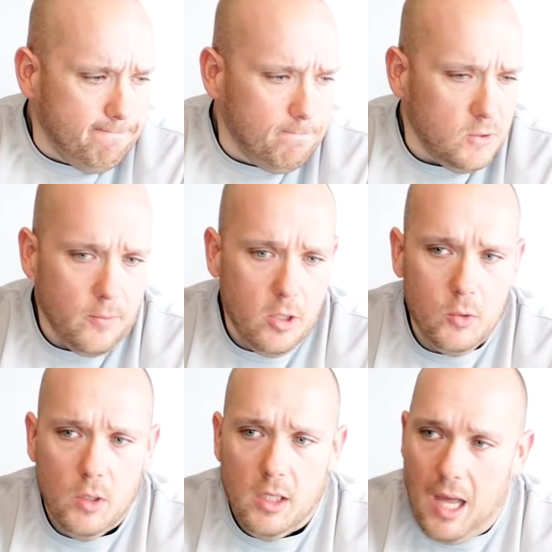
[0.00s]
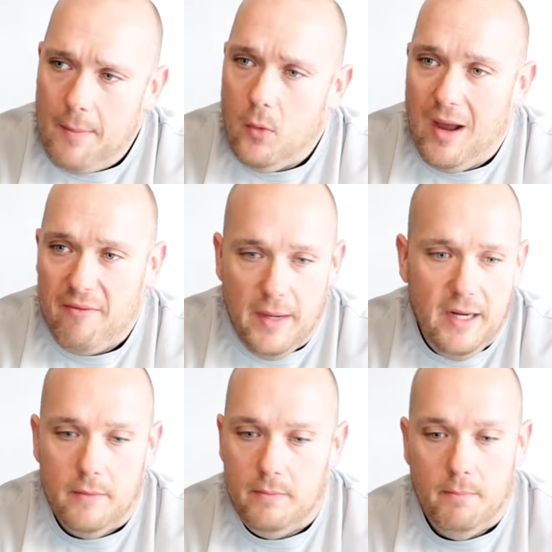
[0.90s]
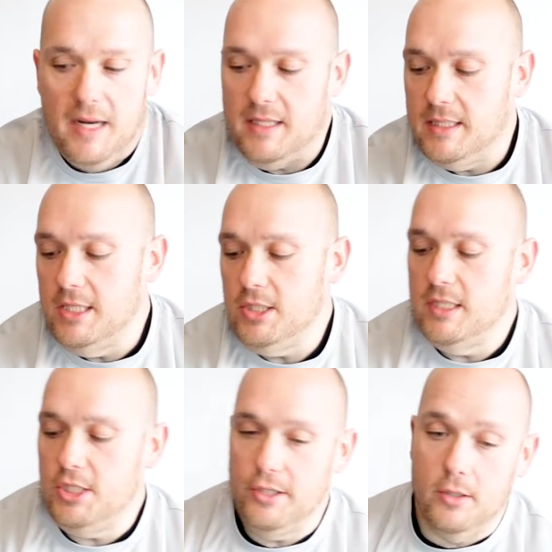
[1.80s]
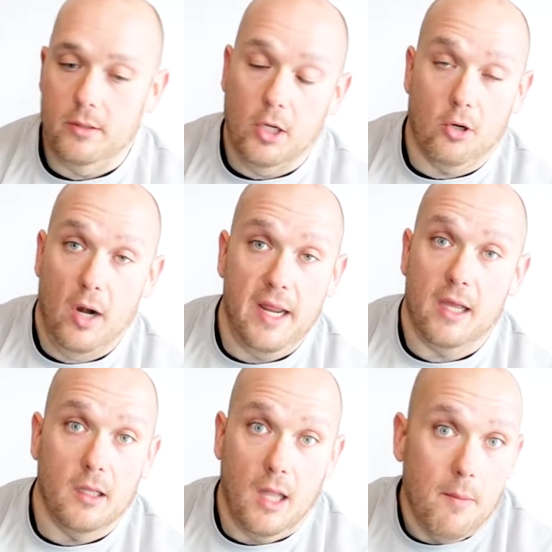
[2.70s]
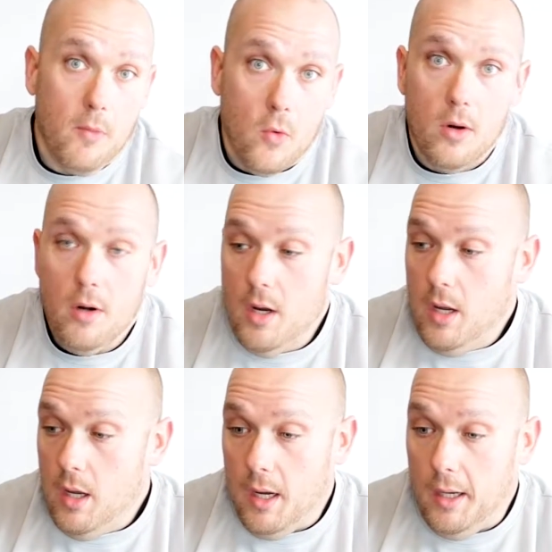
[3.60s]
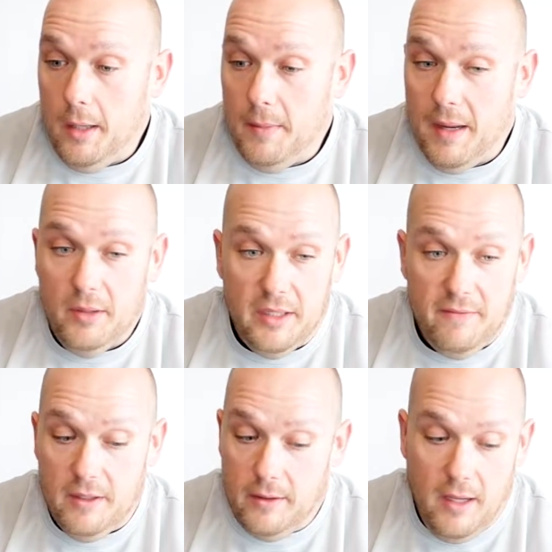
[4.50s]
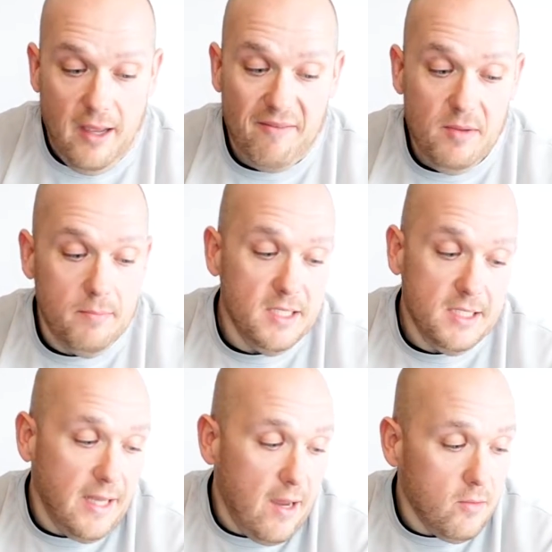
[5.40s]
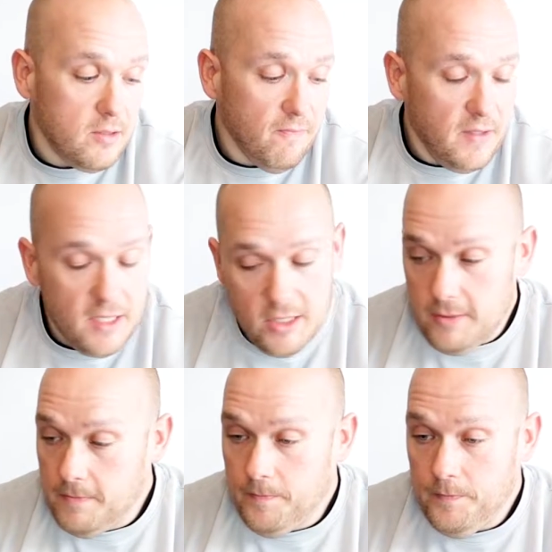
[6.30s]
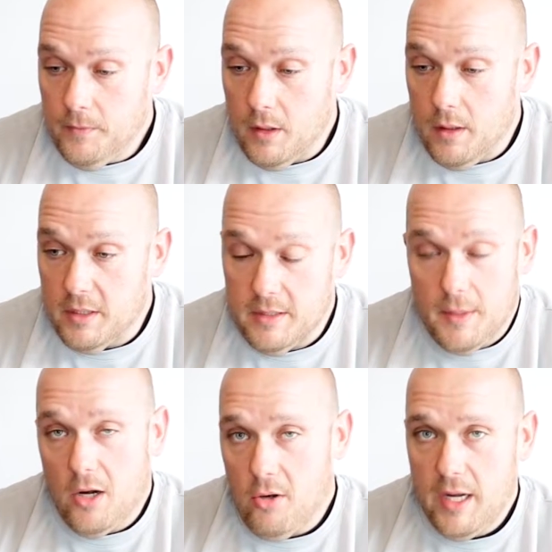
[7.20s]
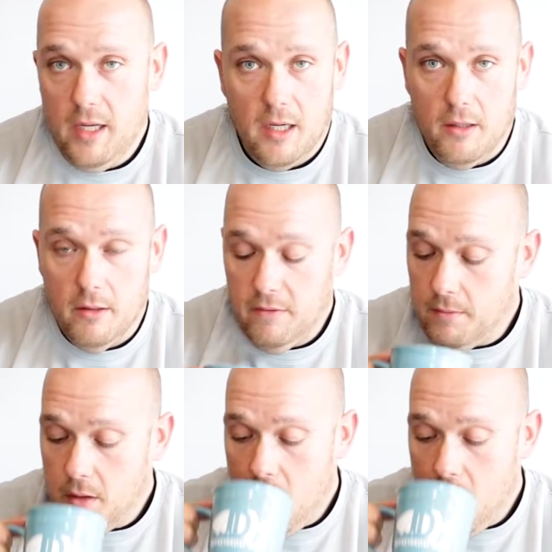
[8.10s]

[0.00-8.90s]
So I'm going to do a lot more. I made my decision this year to crank a lot more. I believe that I've been missing out on some fish because I'm not cranking enough.